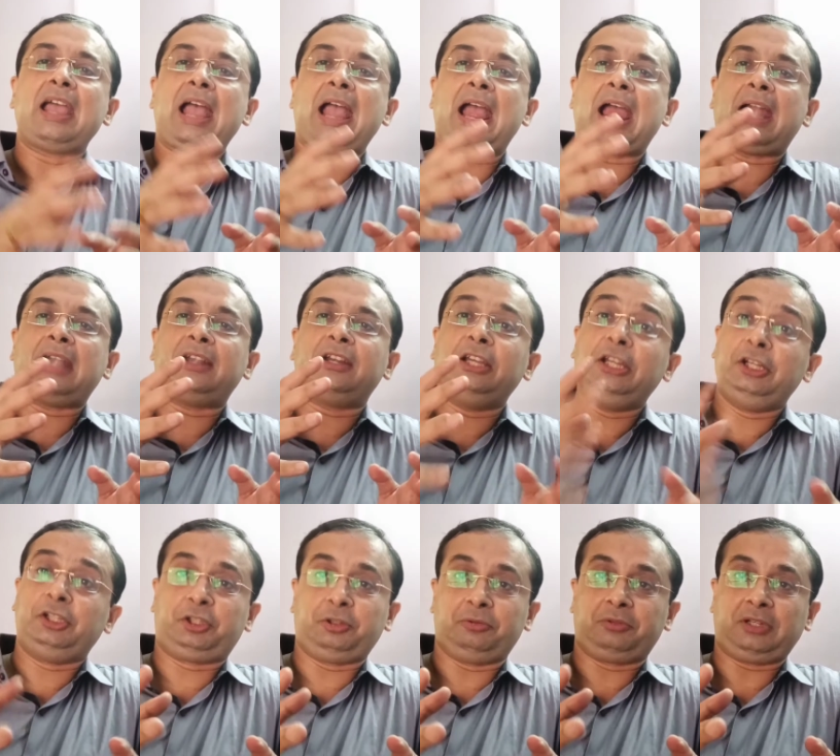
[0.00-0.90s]
and
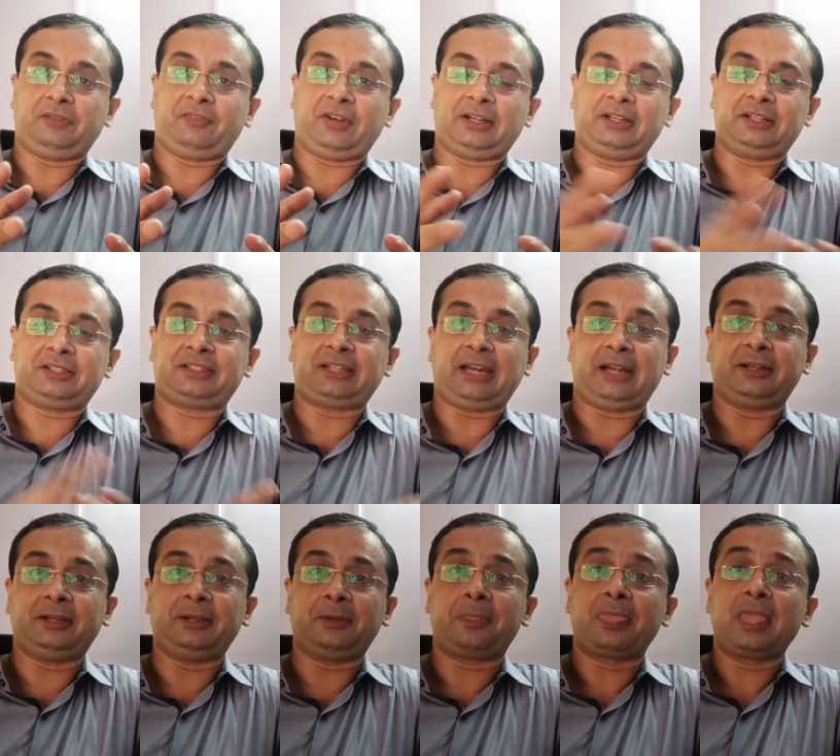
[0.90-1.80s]
intuitive
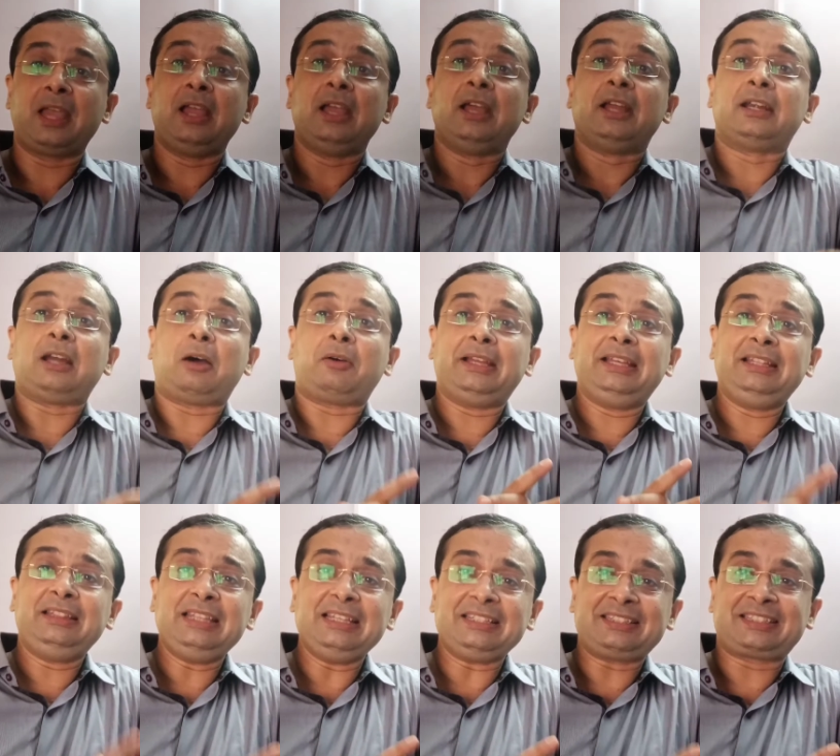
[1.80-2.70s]
understanding. Now
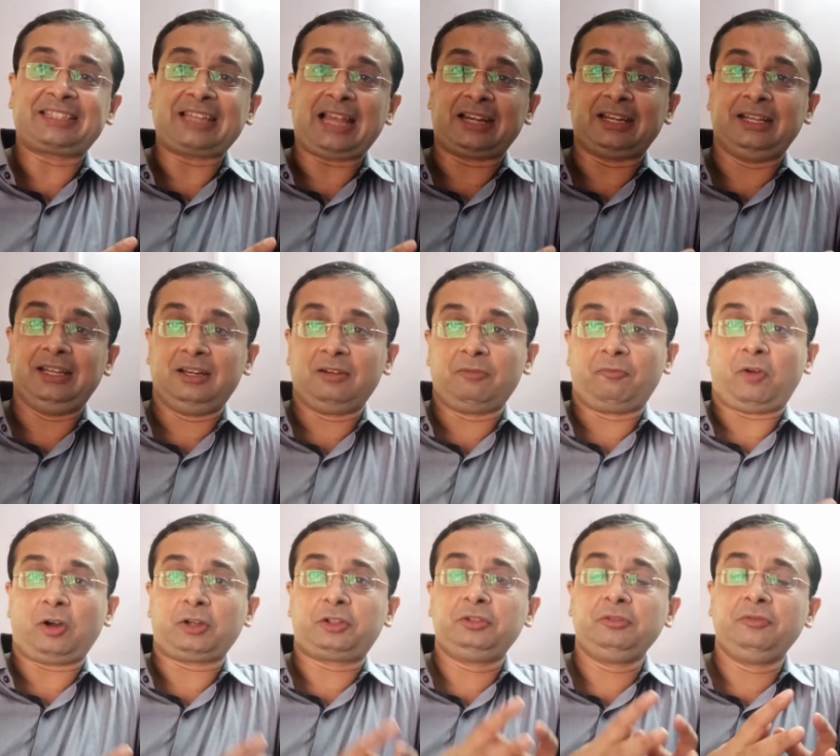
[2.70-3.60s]
in this channel,
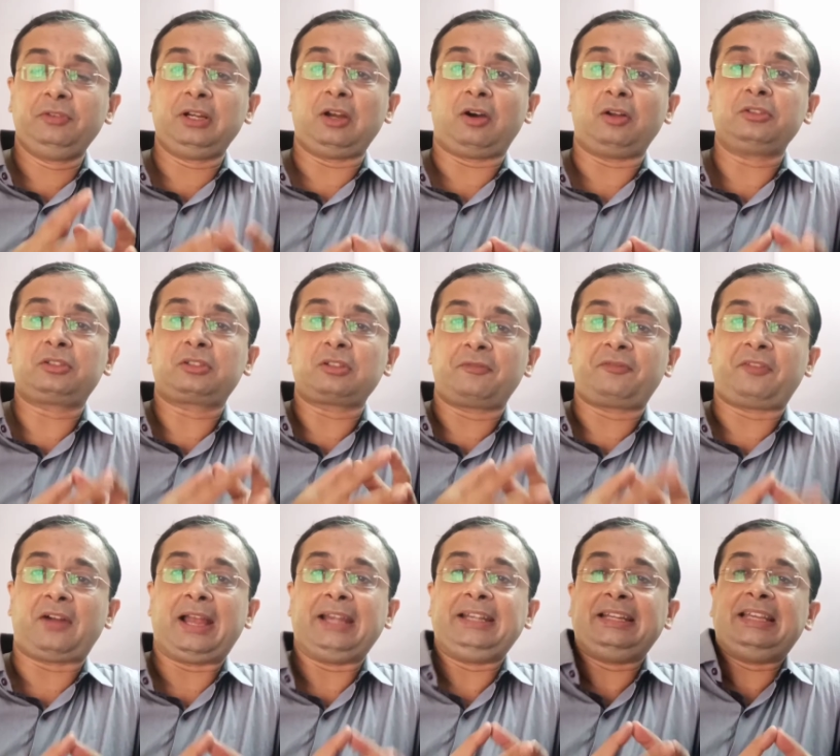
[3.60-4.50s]
what you will also
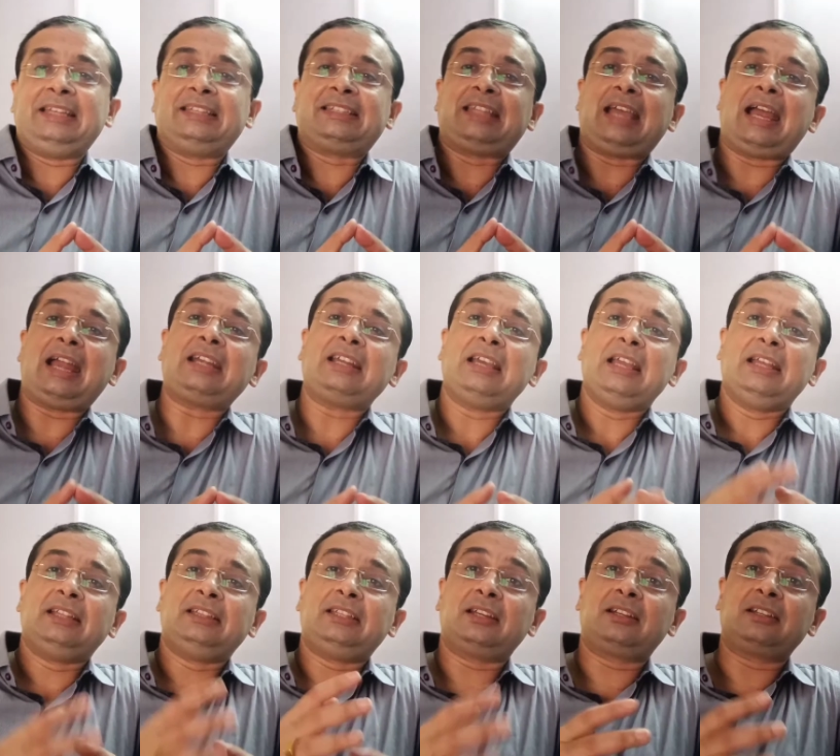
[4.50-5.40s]
find is that
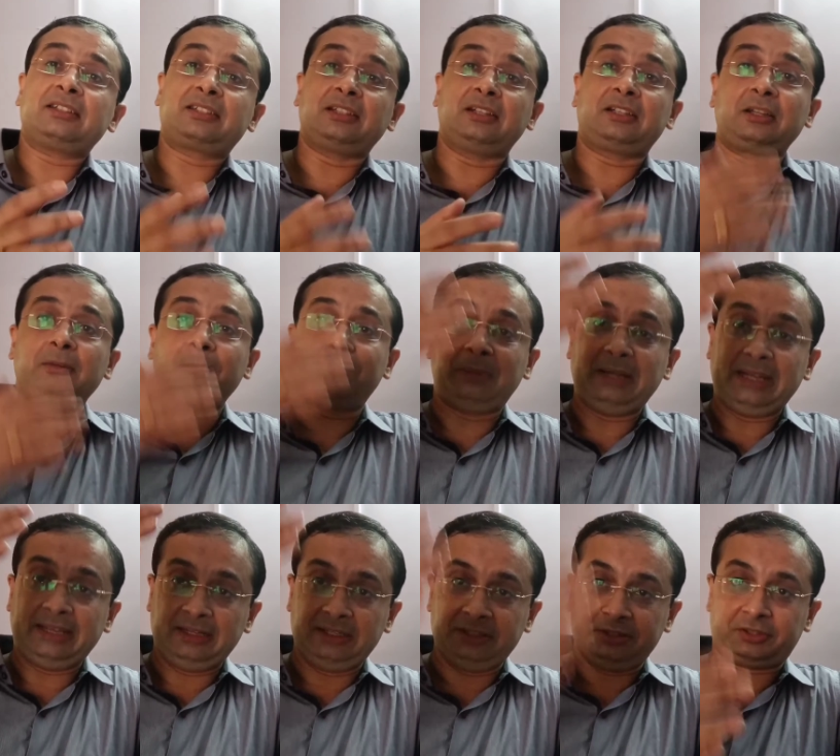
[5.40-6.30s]
there are certain
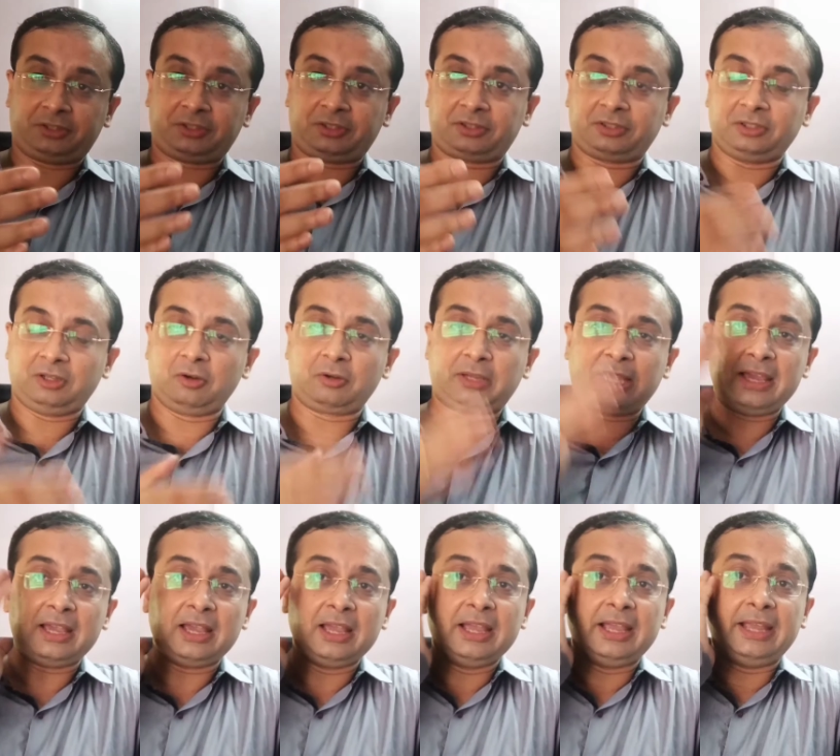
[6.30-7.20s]
playlists.
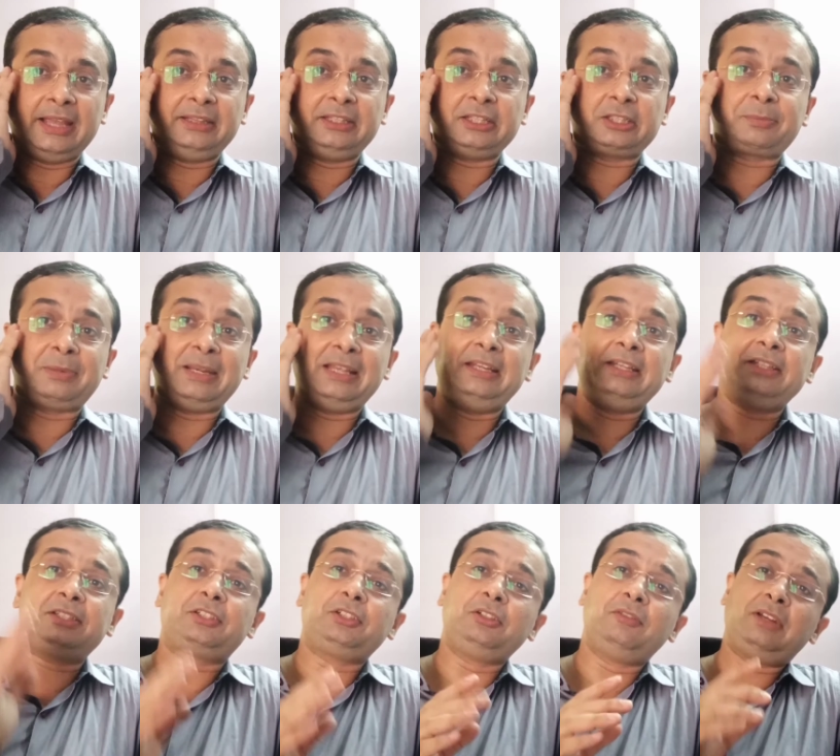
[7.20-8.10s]
Okay, in this
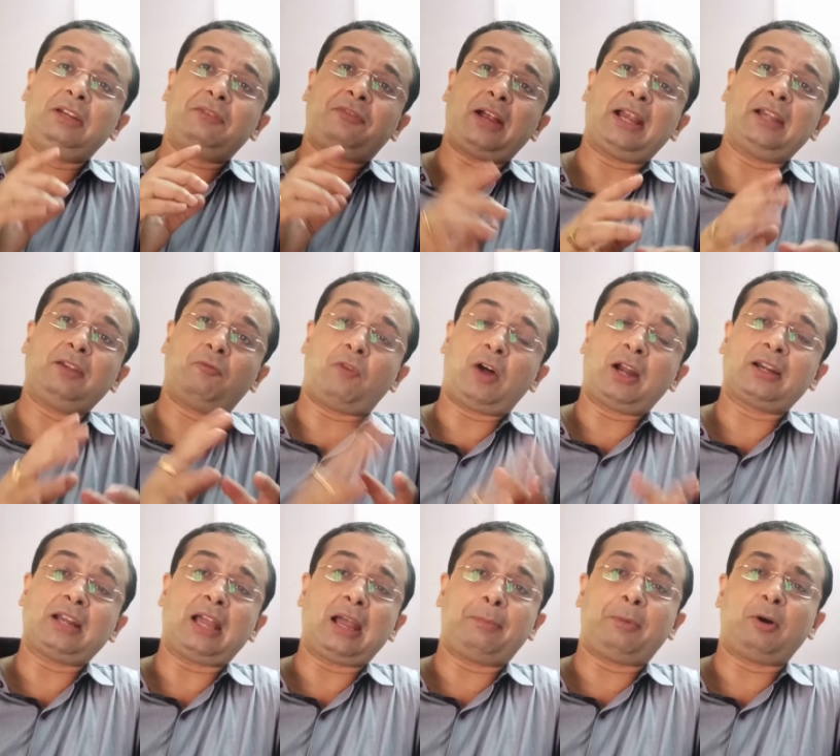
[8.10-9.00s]
playlist, you will find
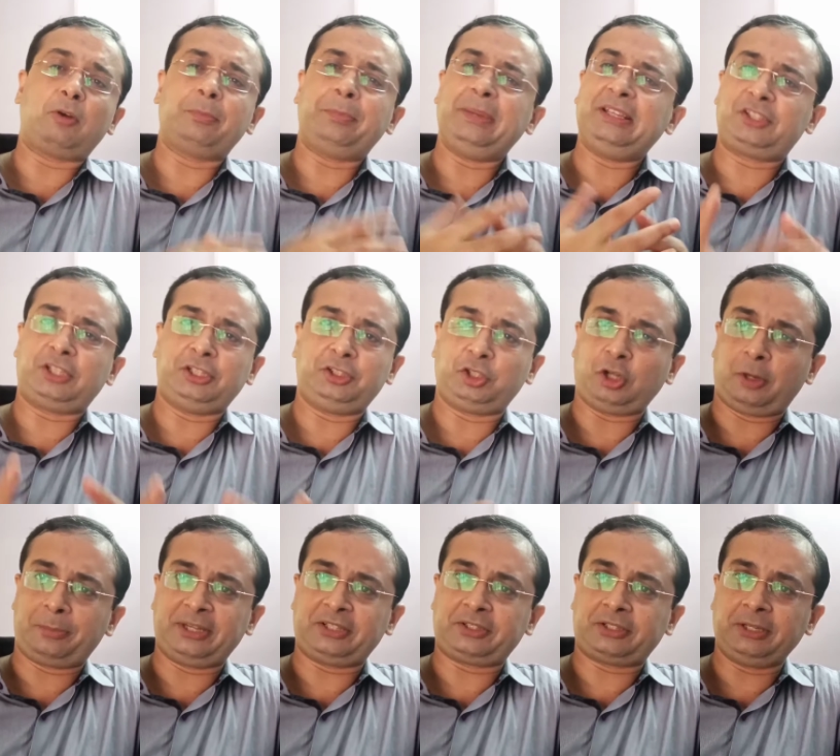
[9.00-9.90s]
one about basic
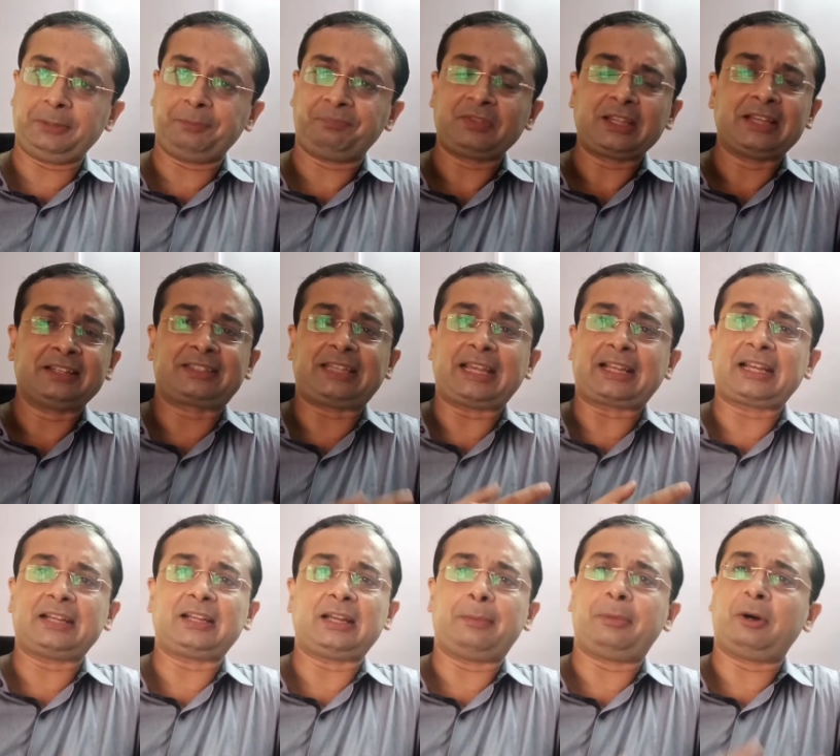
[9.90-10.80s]
geometry,
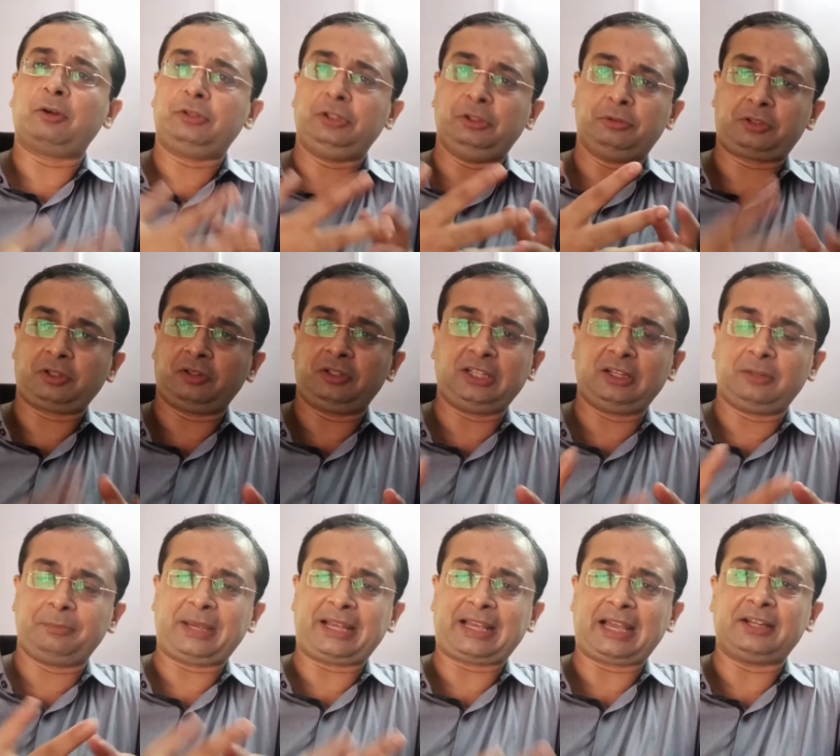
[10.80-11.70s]
second about
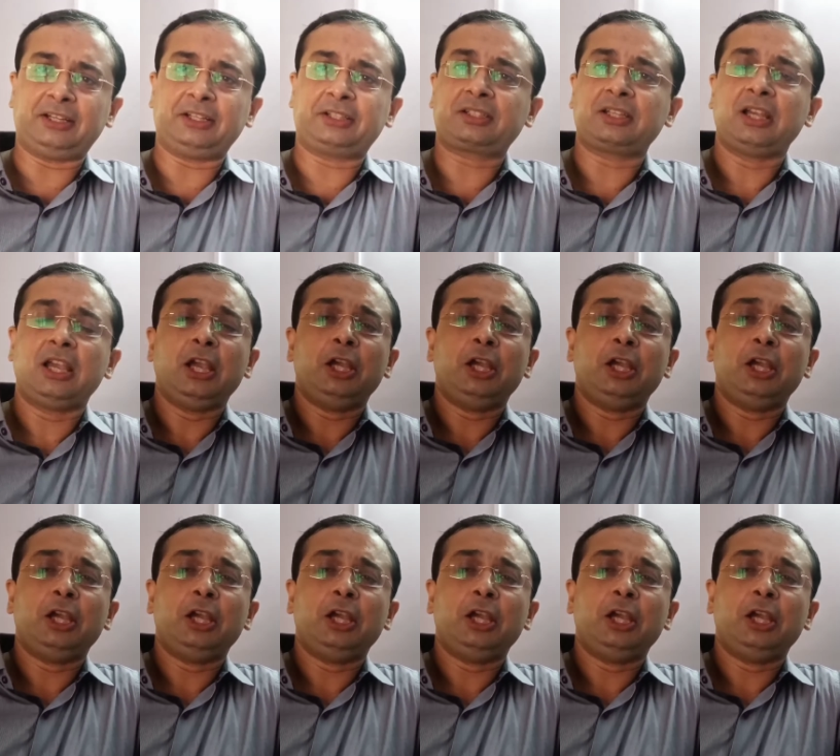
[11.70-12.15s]
Newtonian mechanics.